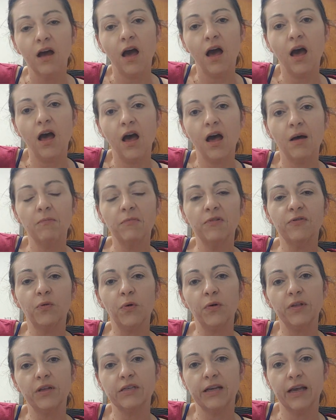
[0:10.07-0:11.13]

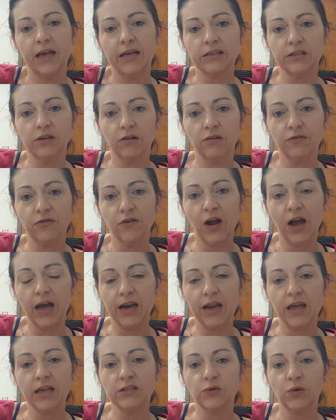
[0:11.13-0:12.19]
before the test on
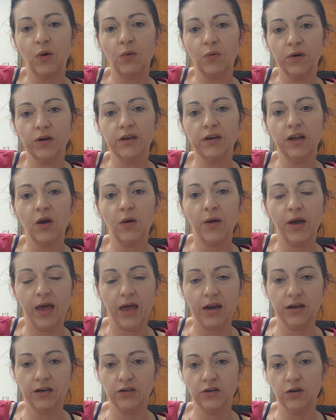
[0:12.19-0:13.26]
Friday, so I wanted to go ahead
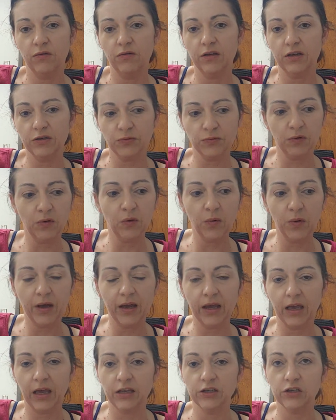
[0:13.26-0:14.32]
and do this real
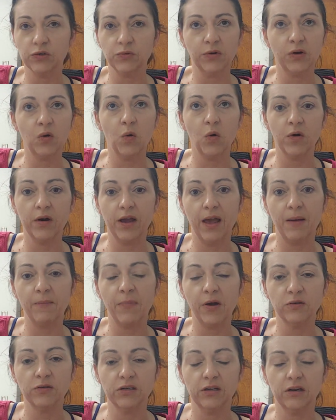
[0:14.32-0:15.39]
quick and just record it and
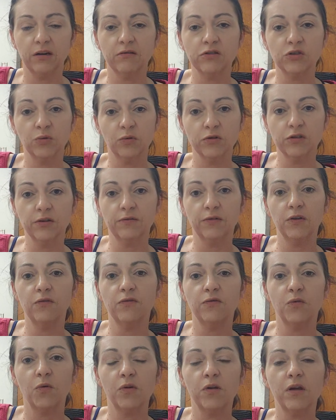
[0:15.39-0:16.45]
post it on Georgia View
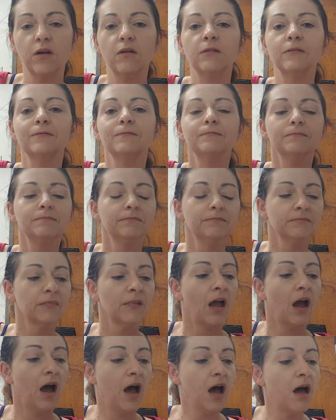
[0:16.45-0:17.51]
for you.
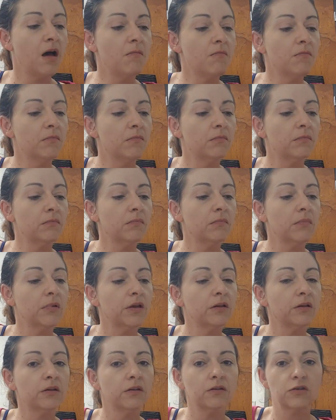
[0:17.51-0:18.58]
So
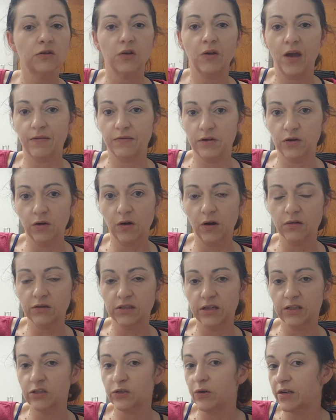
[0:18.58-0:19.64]
you have the
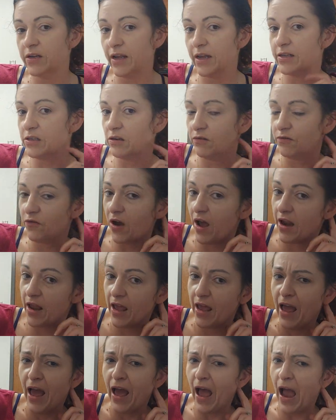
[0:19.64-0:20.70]
neurosensory test on Friday.
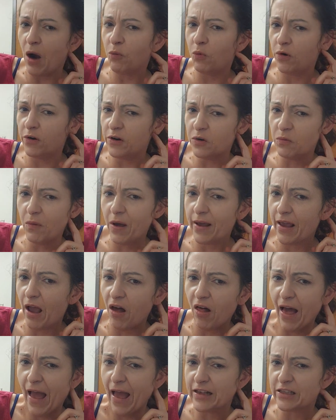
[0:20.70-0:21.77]
I wondered why
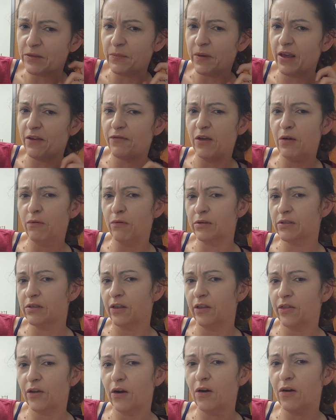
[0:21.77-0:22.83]
y'all asked me if it was the
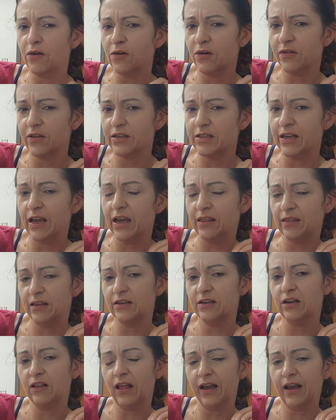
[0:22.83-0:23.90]
3rd or the 10th
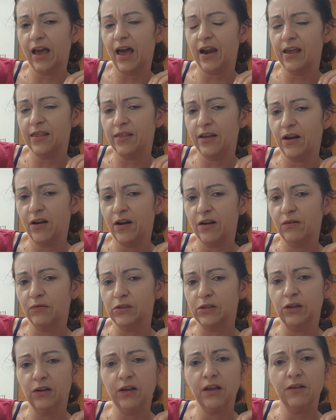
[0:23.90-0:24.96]
until I got in there and
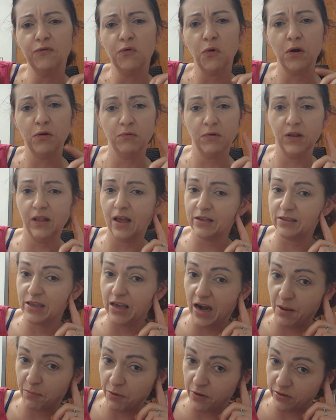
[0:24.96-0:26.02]
was looking for it and realized that
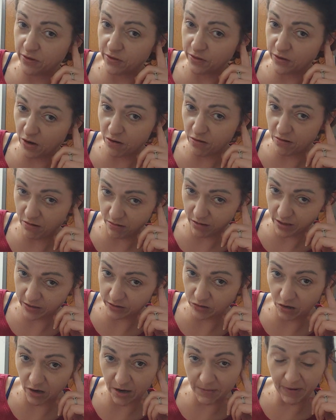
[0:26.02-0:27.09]
I put the 3rd on it.
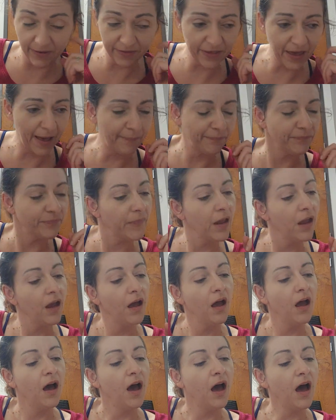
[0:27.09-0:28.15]
Sorry about that.
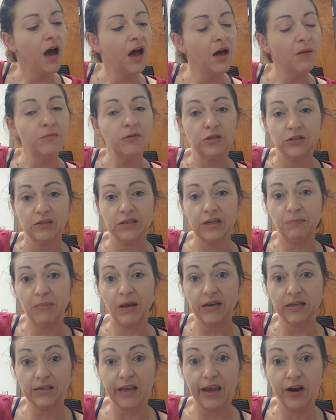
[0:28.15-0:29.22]
Didn't
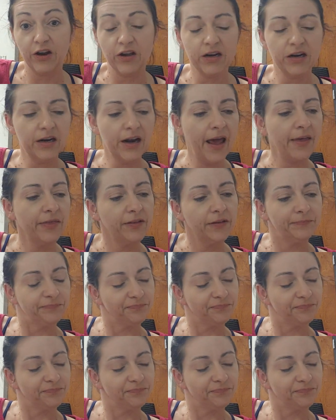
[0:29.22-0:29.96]
mean to scare you to death.